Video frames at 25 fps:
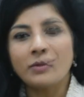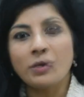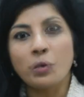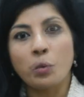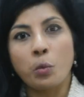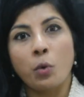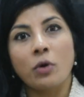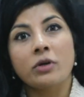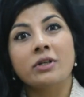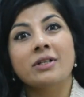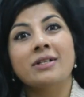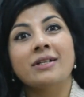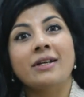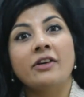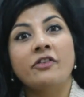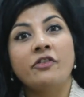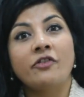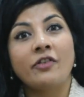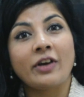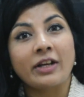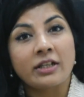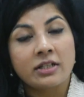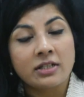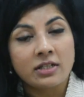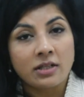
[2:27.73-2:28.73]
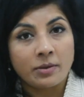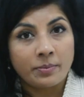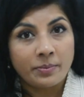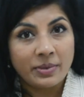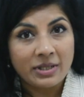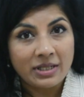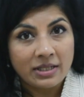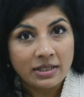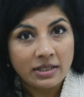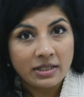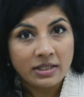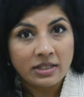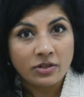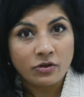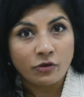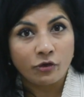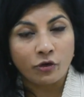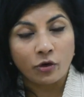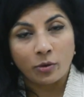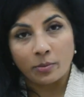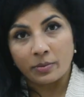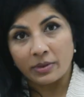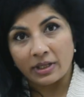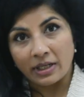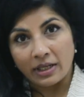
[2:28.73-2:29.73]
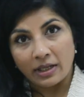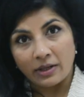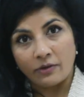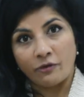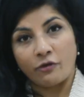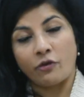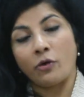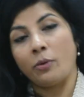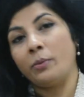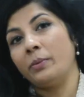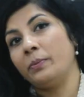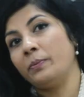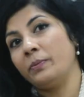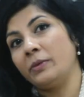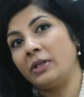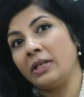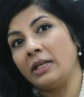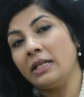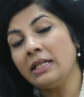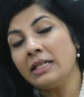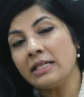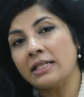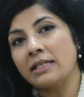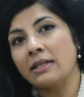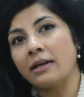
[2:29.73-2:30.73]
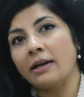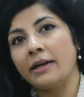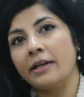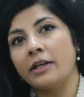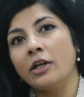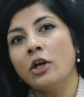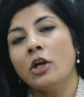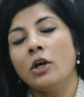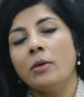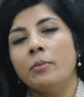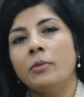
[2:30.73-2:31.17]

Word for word: what affects a business from the from the inside,